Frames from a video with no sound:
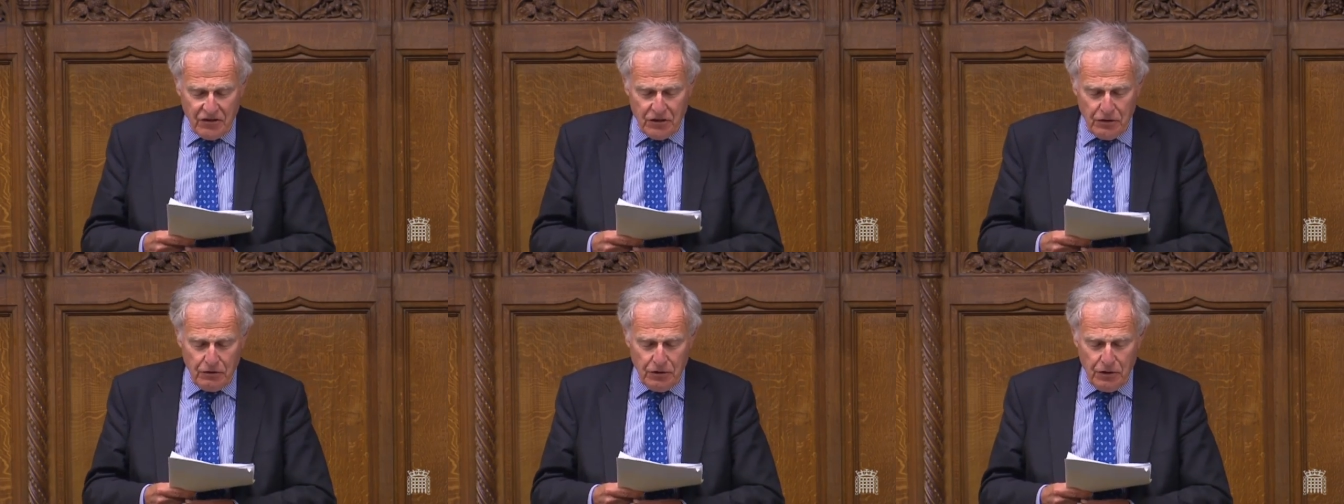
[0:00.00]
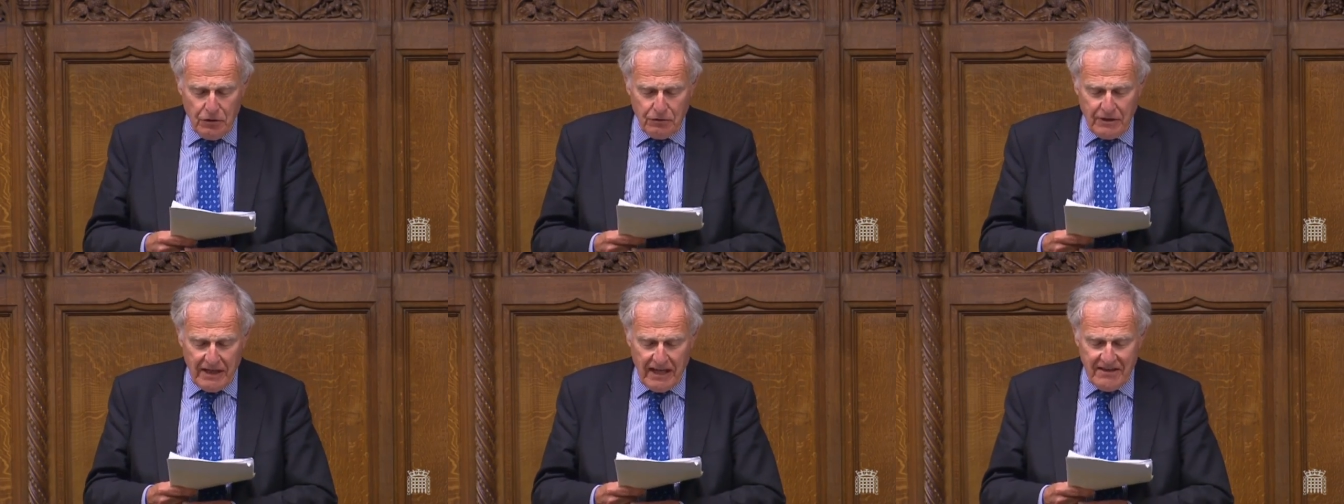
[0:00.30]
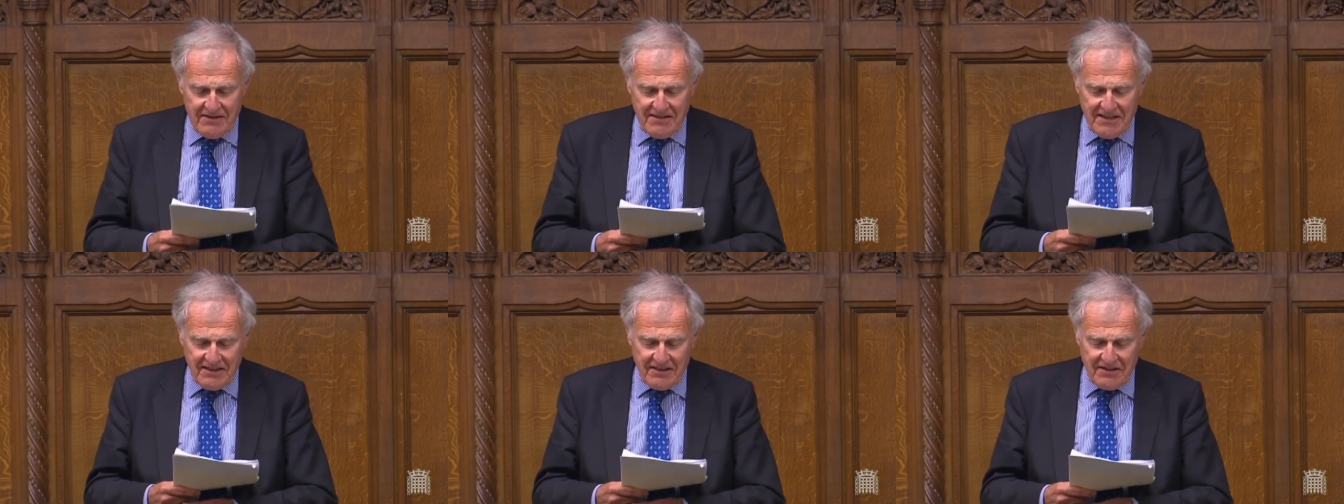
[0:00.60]
to U
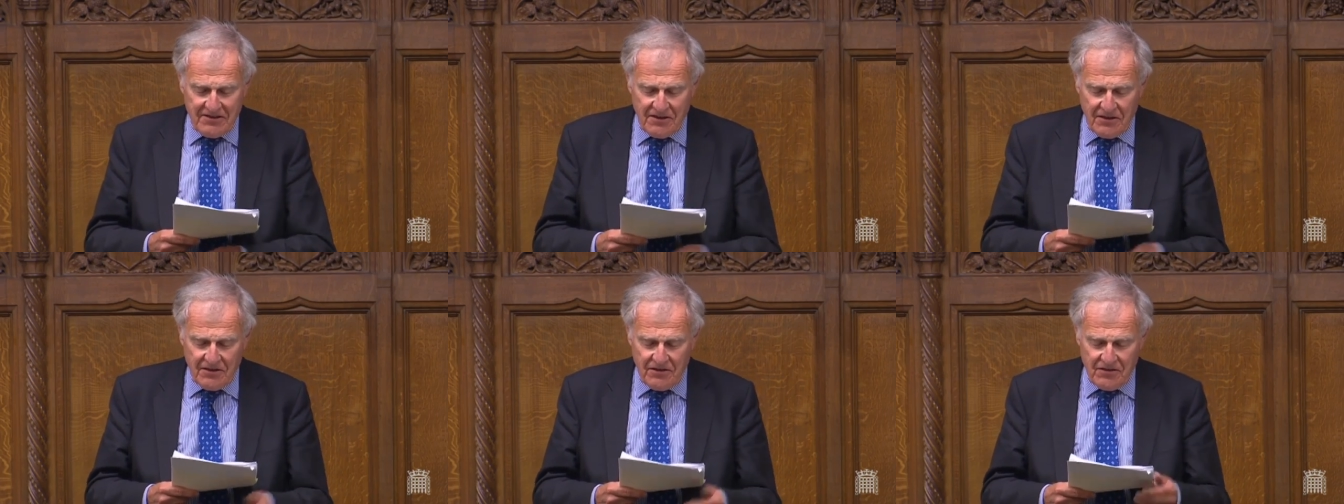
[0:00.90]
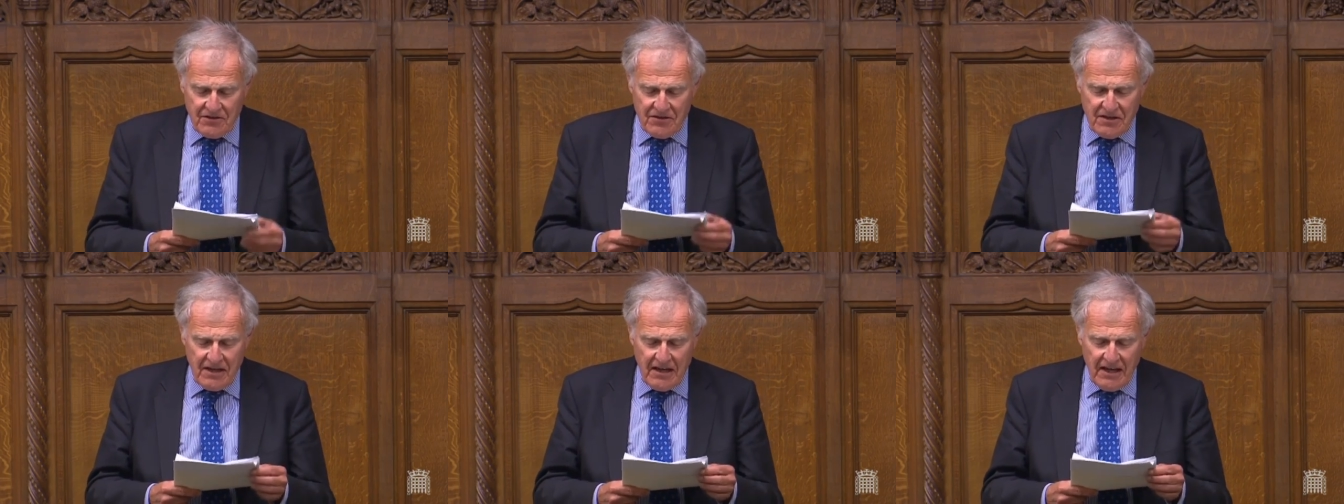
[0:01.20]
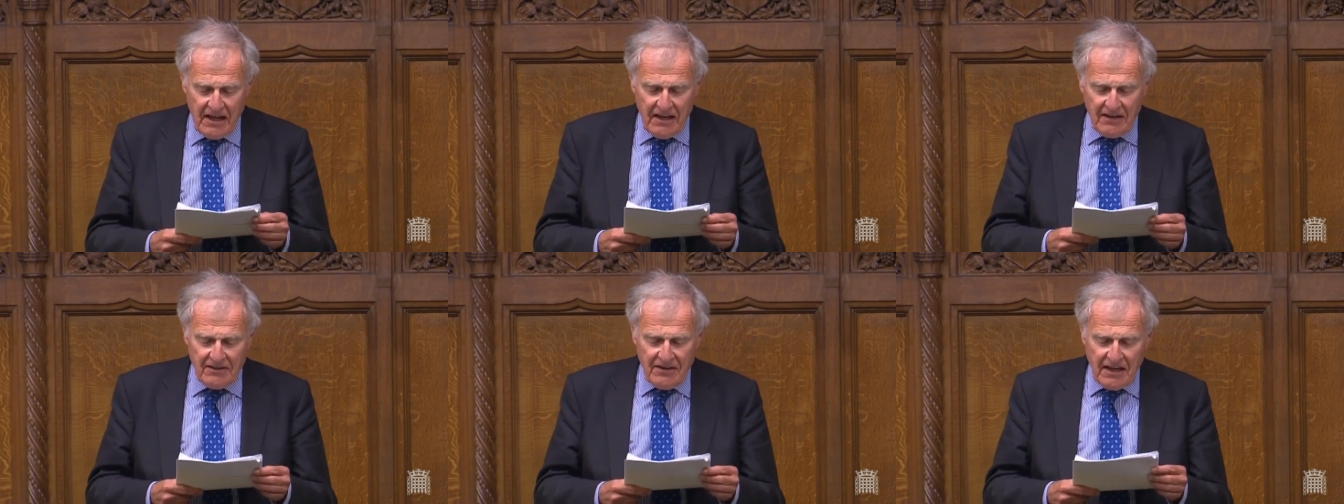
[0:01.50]
K citizens
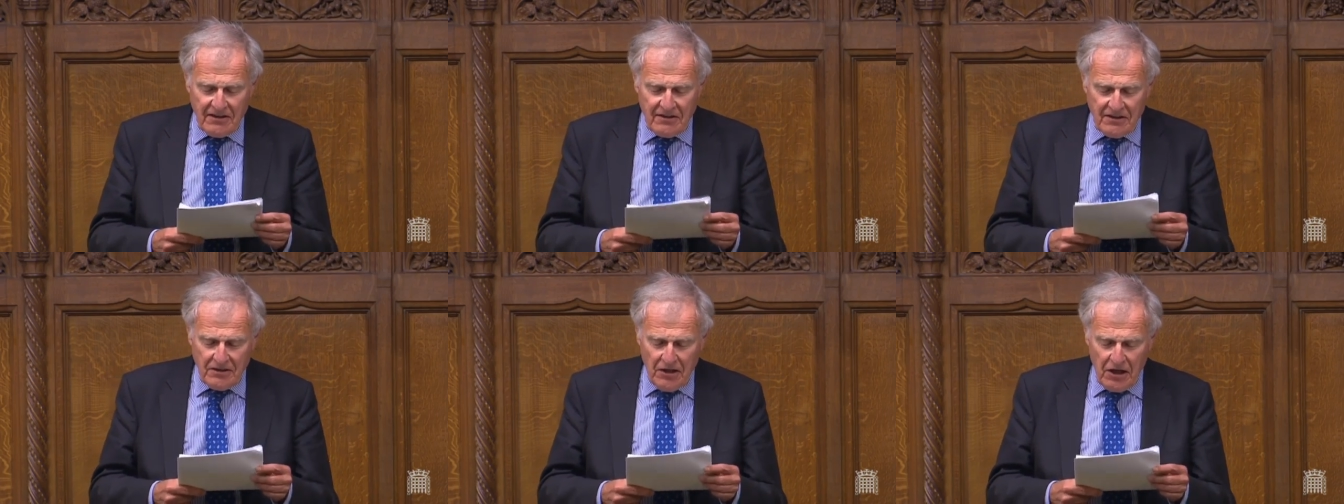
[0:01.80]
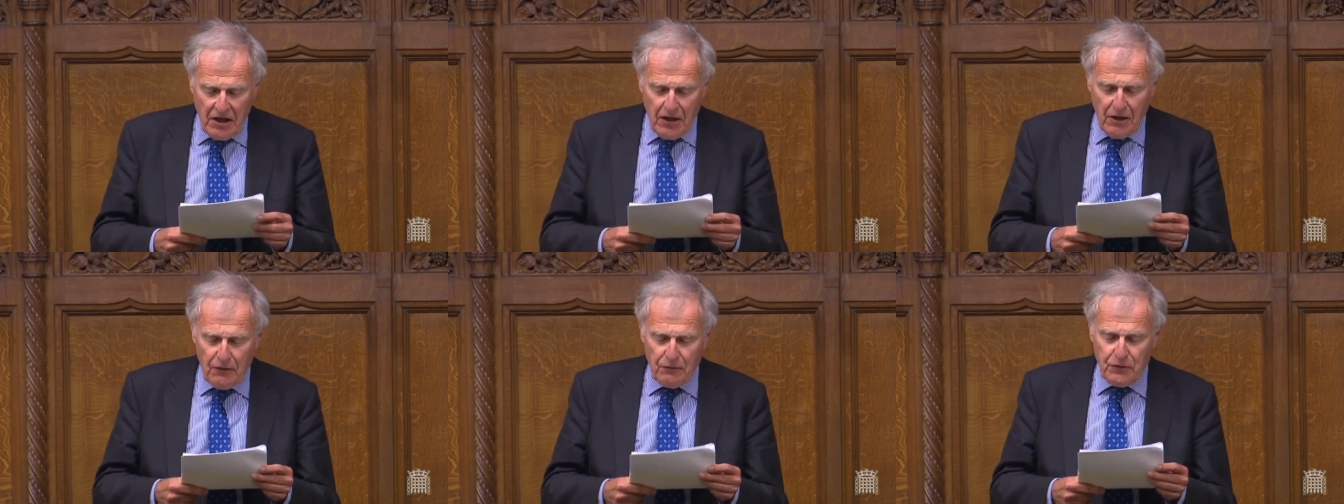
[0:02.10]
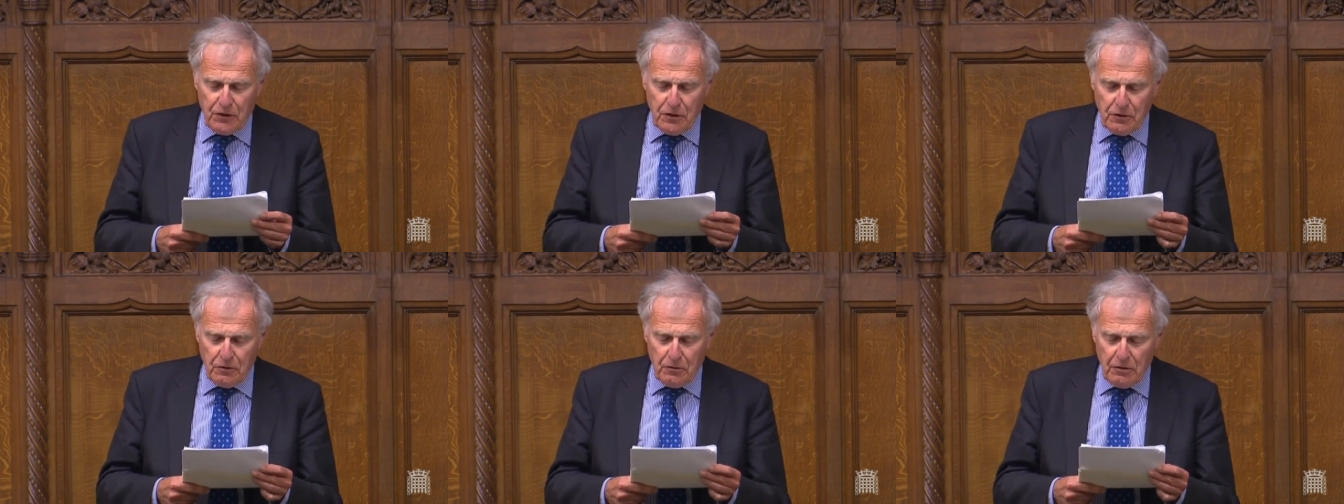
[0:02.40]
that, in her
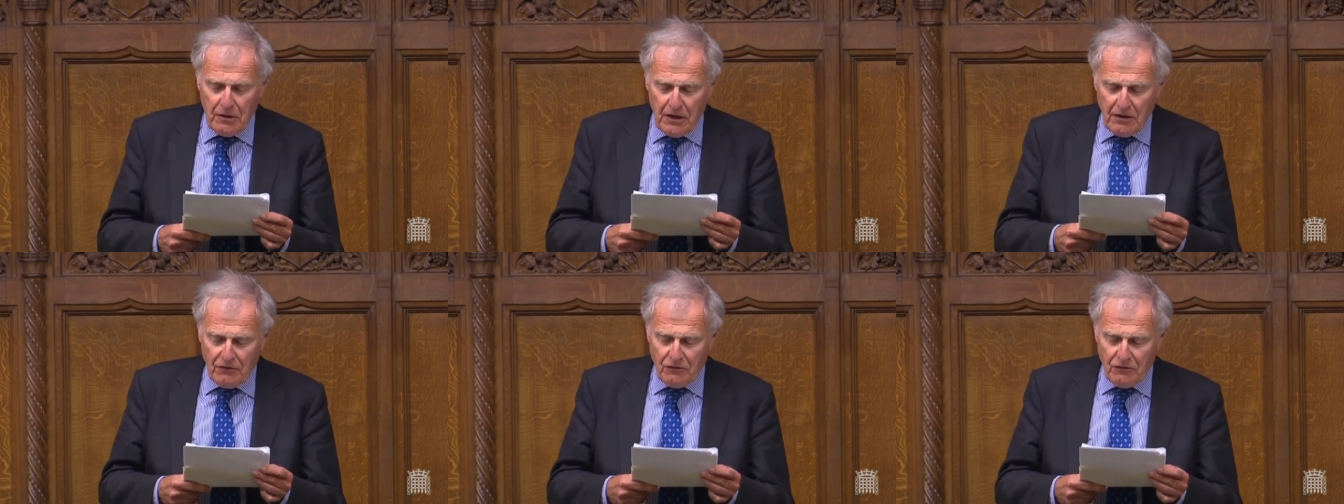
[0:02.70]
view,